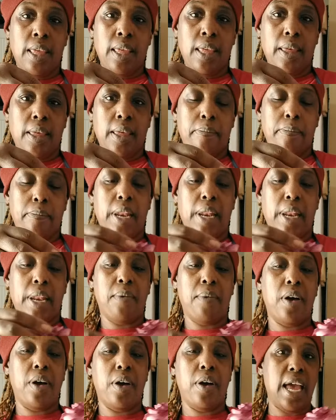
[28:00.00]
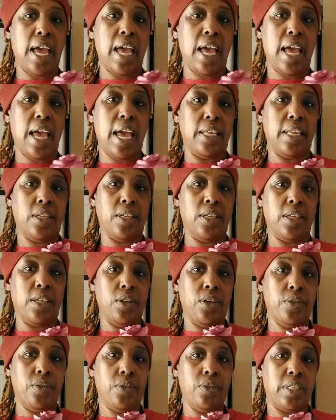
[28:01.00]
But I want to kind of use
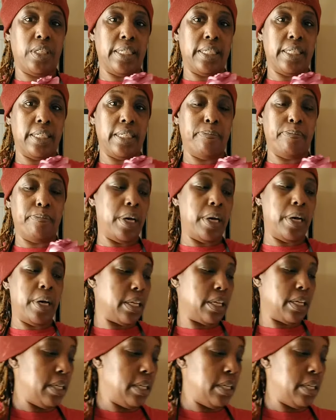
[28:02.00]
this bucket.